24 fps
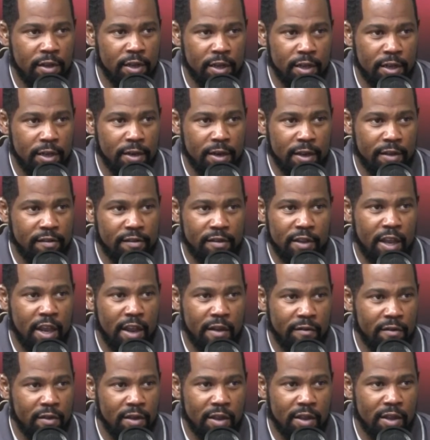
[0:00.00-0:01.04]
good as
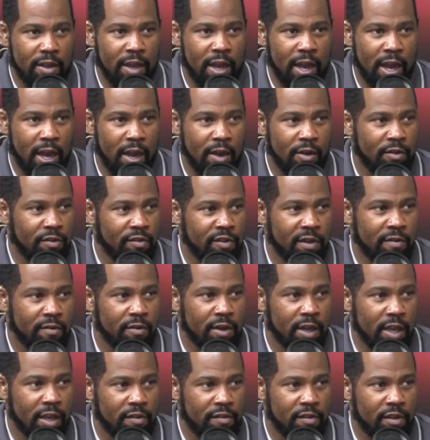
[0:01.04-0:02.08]
every other guy who's ever
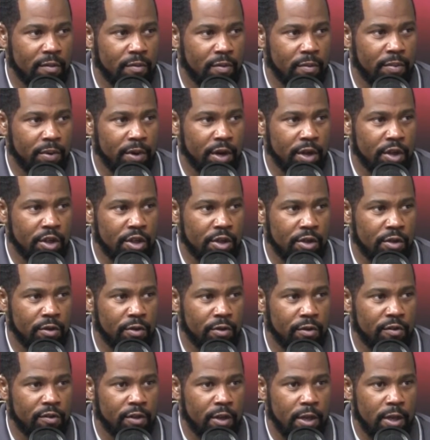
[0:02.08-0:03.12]
laced up a pair of
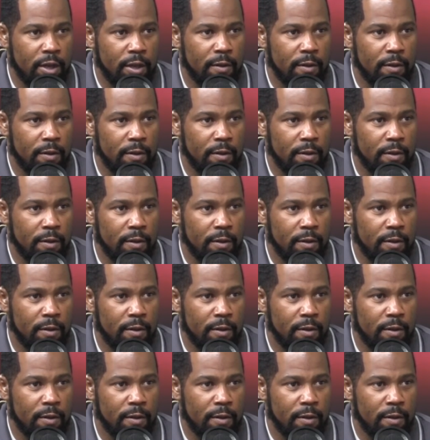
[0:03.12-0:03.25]
shoes.